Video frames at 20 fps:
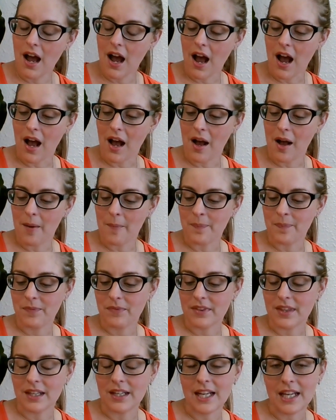The
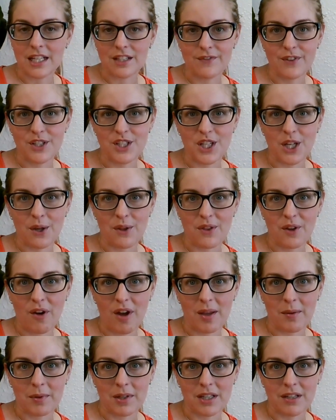next video that
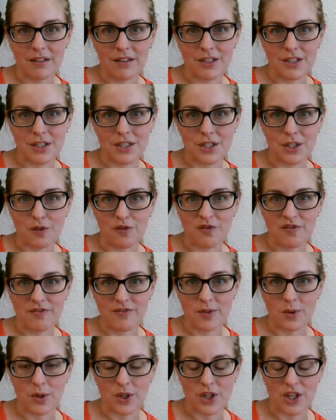I'm going to do
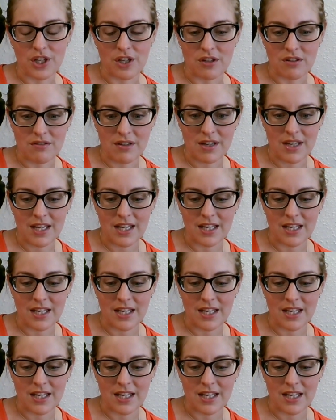for you